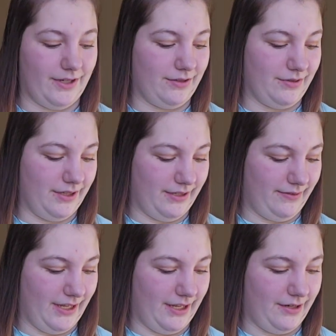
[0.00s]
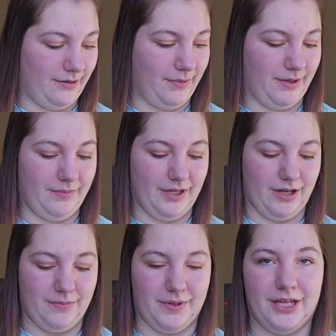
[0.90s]
of awkward living at an apartment
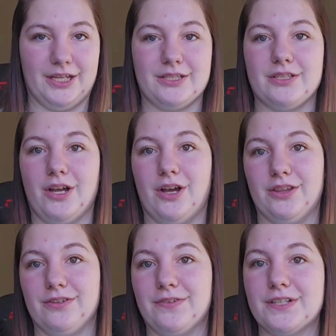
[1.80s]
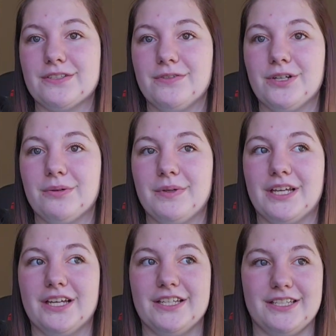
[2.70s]
complex on the first floor
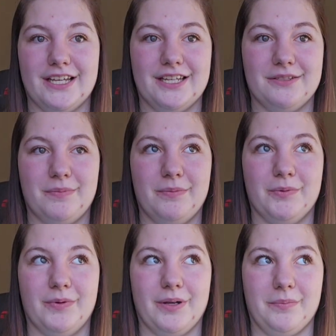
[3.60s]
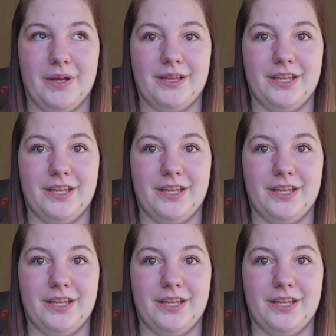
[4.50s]
because as people walk by,